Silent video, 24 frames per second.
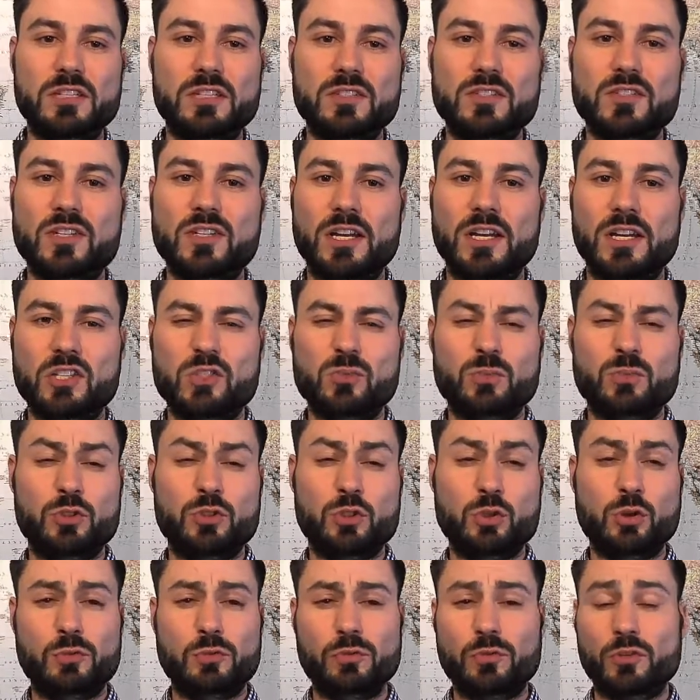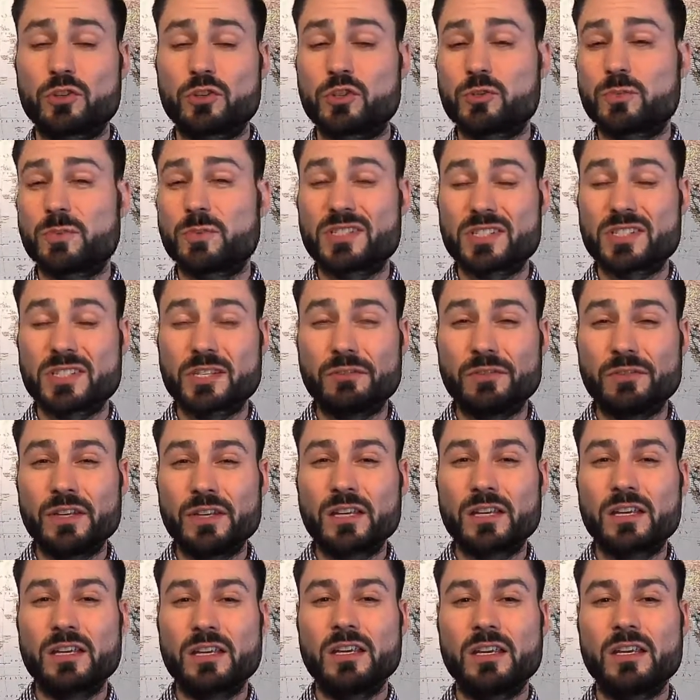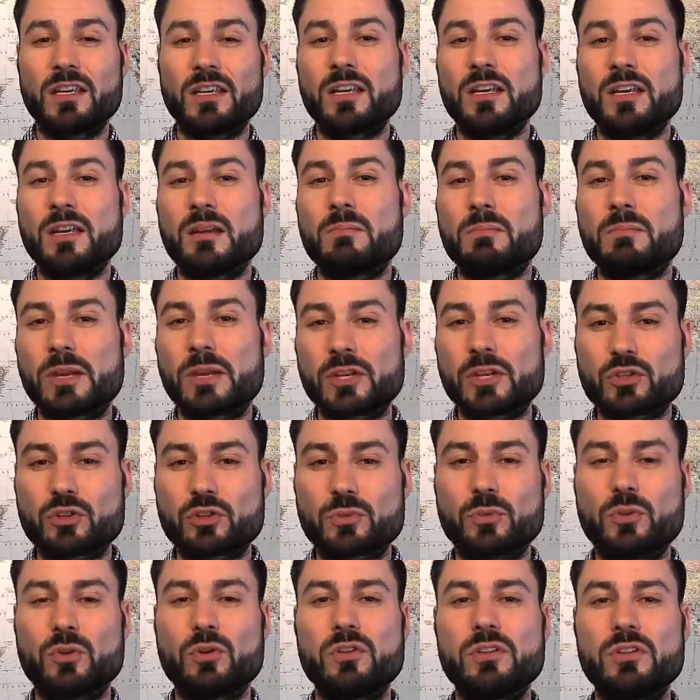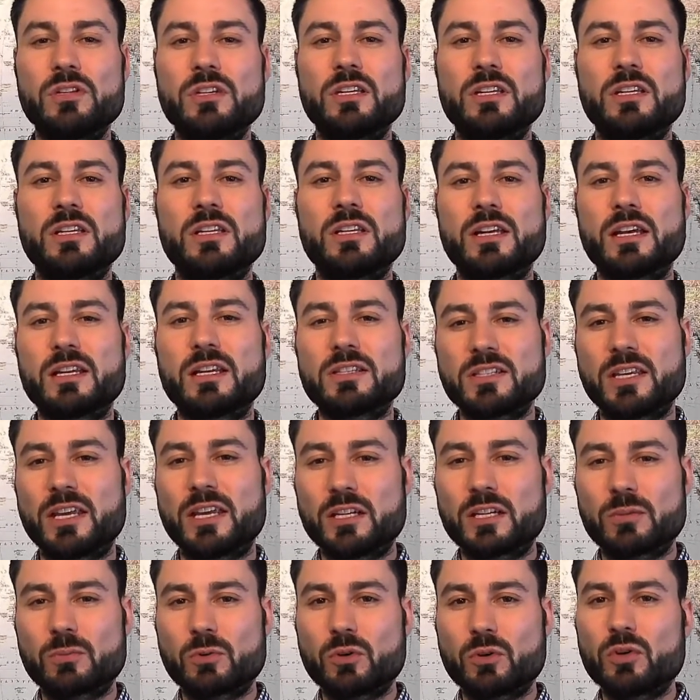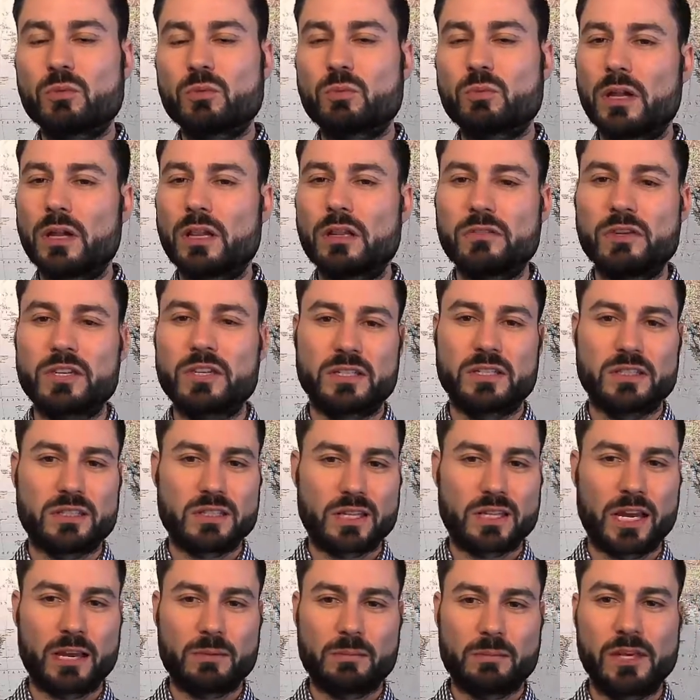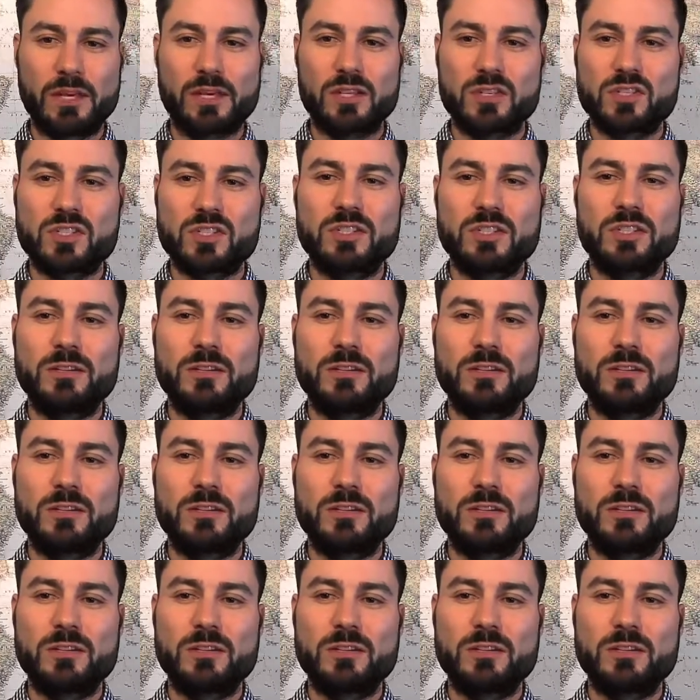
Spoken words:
It's short for specific, measurable, attainable, relevant, and time-based.